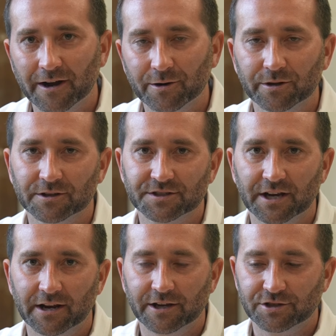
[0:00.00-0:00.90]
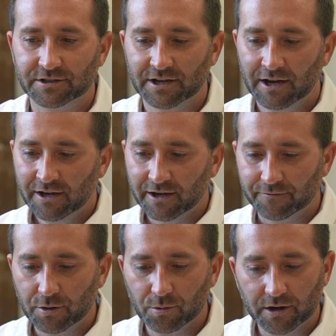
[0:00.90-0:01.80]
real estate agent.
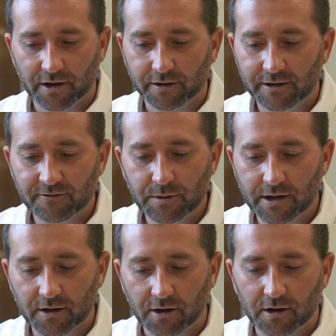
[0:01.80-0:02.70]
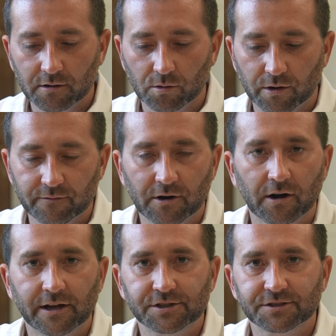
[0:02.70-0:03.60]
If you were to give me a call or one of our
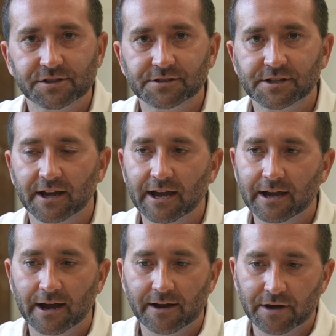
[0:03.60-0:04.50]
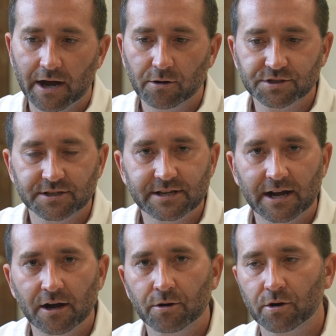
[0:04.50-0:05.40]
agents and say, hey, I have a house in
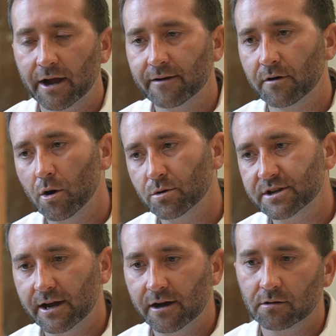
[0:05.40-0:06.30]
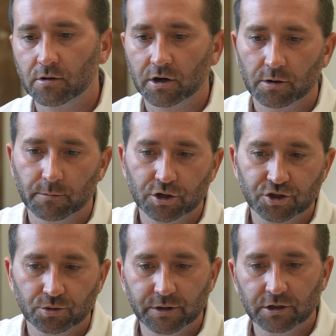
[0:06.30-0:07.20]
town or I have a hotel or a
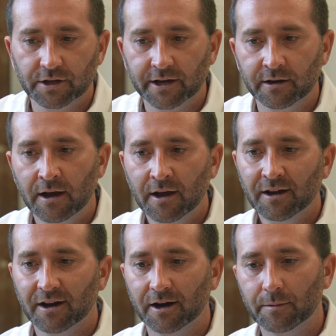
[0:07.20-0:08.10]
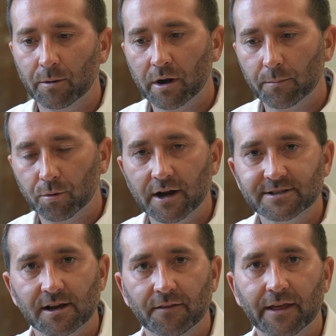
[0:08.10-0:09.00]
commercial building, I want a
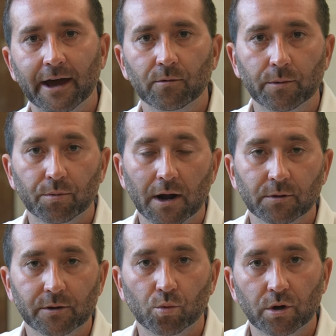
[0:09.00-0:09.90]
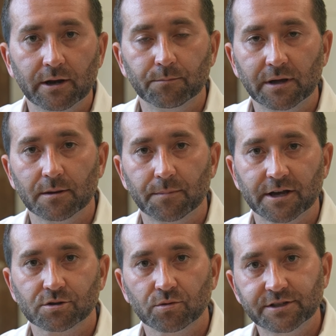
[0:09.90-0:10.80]
price on that, we probably wouldn't be the
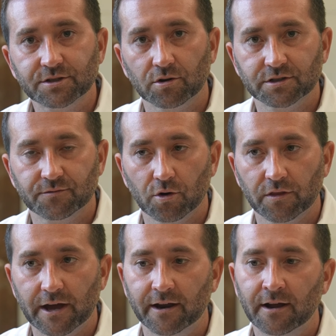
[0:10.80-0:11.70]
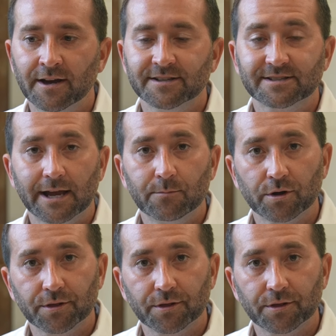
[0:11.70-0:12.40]
best resource for that. Same with